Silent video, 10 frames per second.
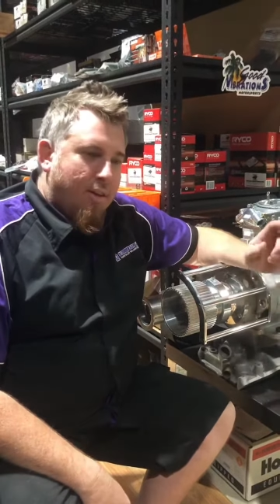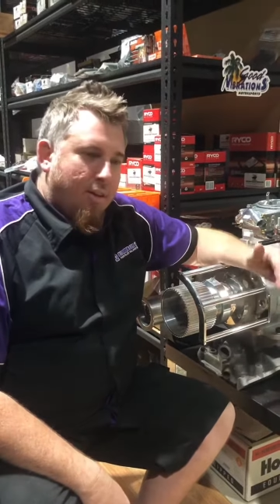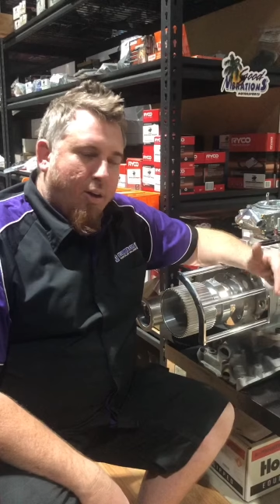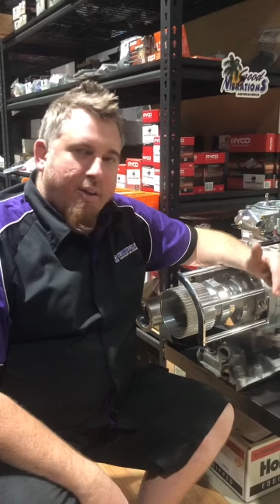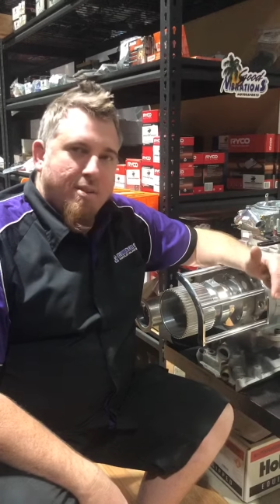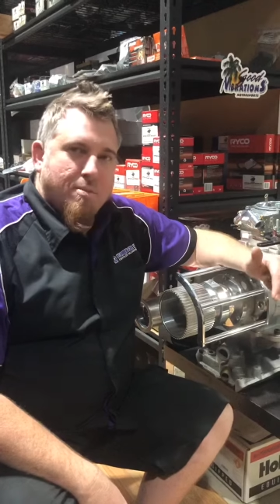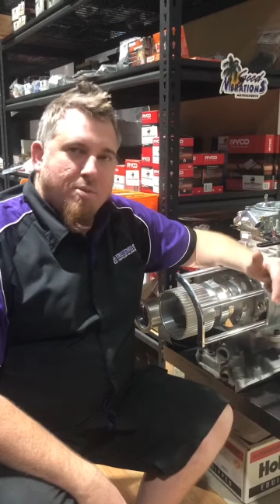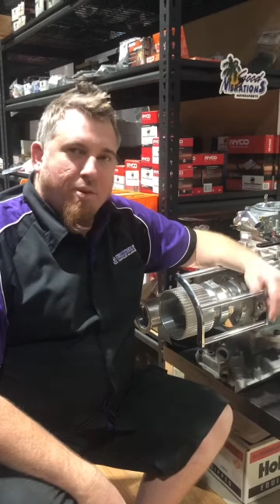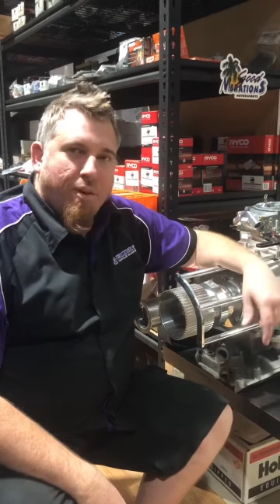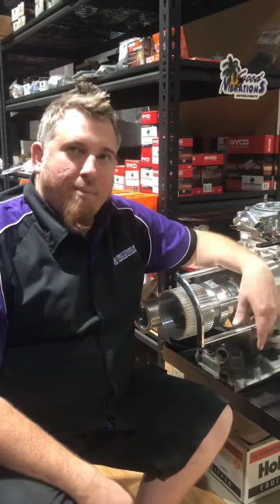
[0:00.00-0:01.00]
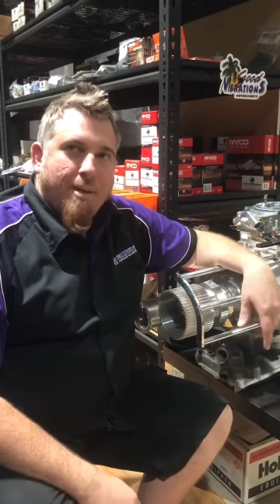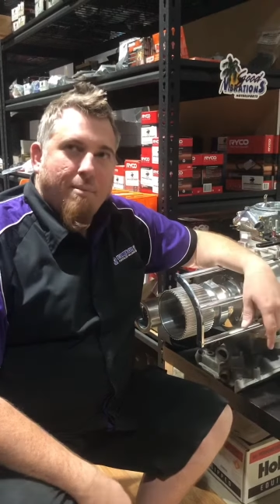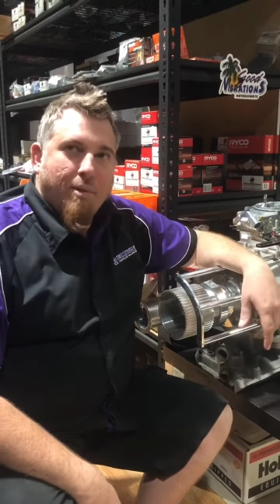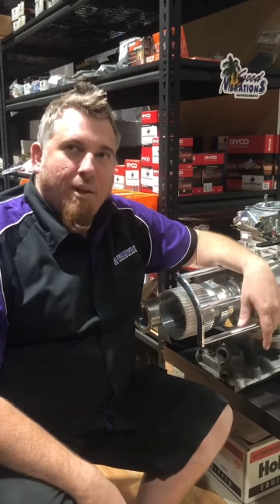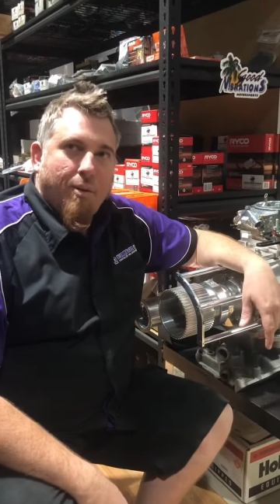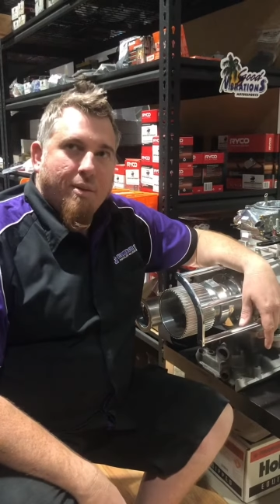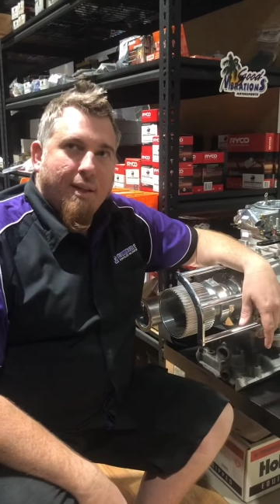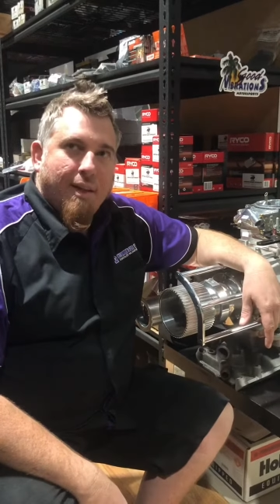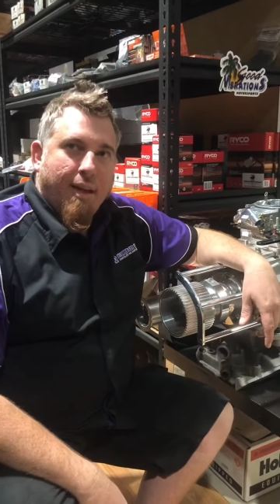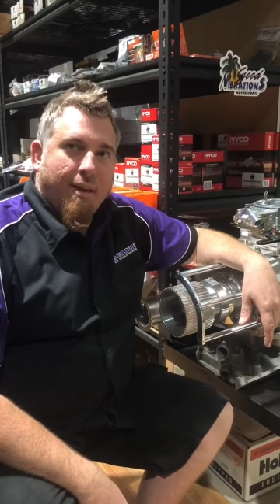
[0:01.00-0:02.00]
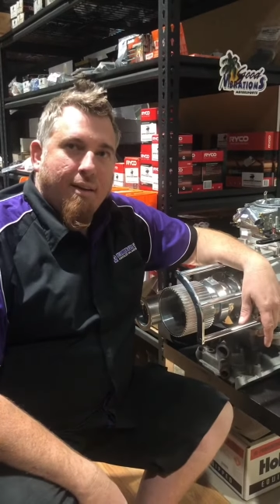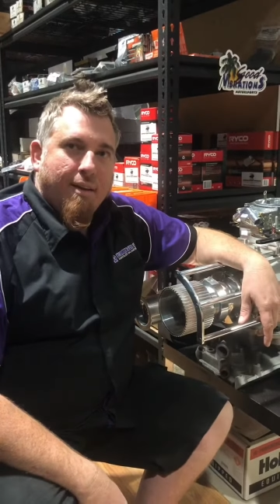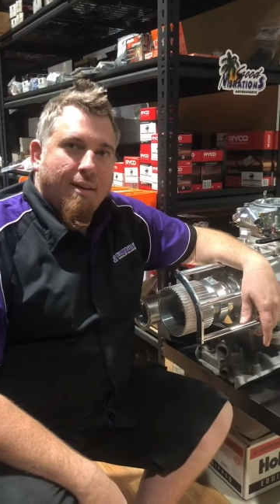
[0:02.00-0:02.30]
like and subscribe down below on the link.